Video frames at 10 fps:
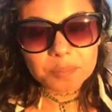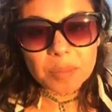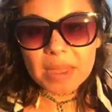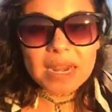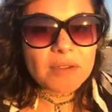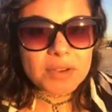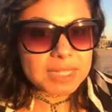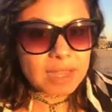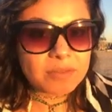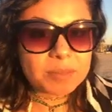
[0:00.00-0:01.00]
Many of
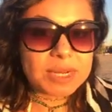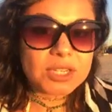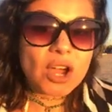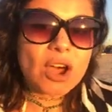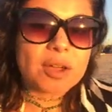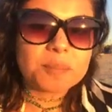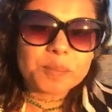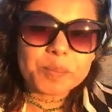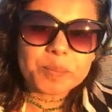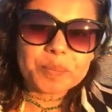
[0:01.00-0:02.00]
us haven't been taught
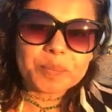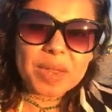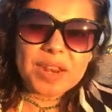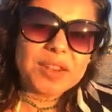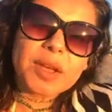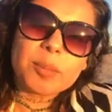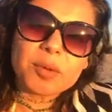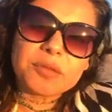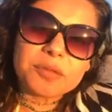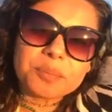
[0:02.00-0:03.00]
any type
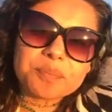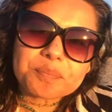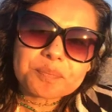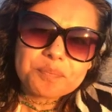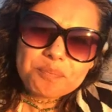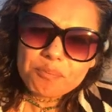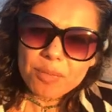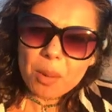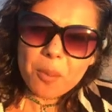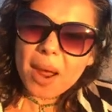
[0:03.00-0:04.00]
of
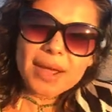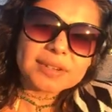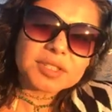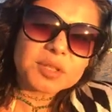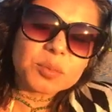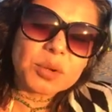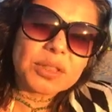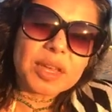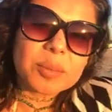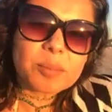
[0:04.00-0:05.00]
practice of
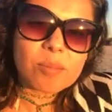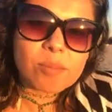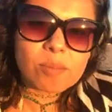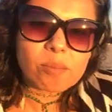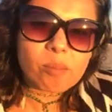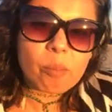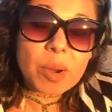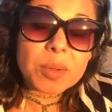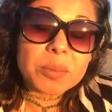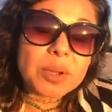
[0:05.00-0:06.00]
breathing,
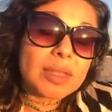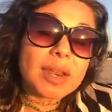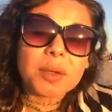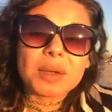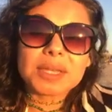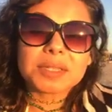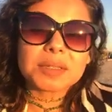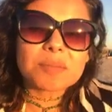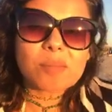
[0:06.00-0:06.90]
but we breathe anyways.